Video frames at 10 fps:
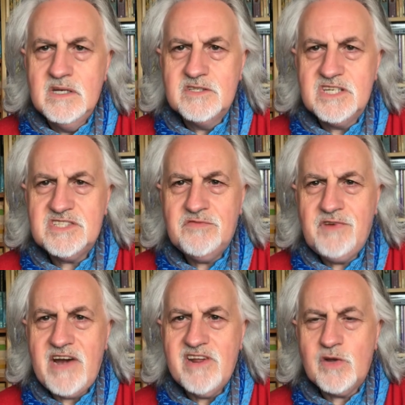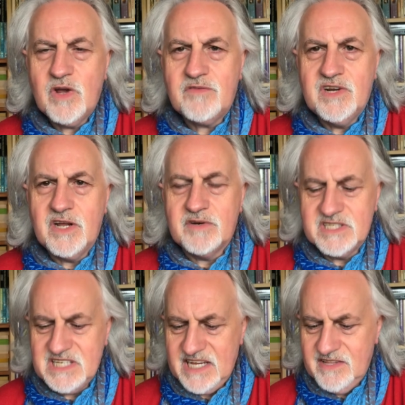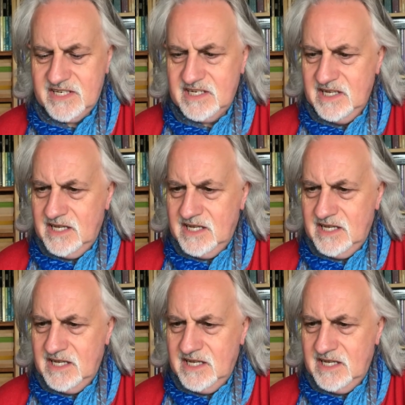Just a very quick video to say that,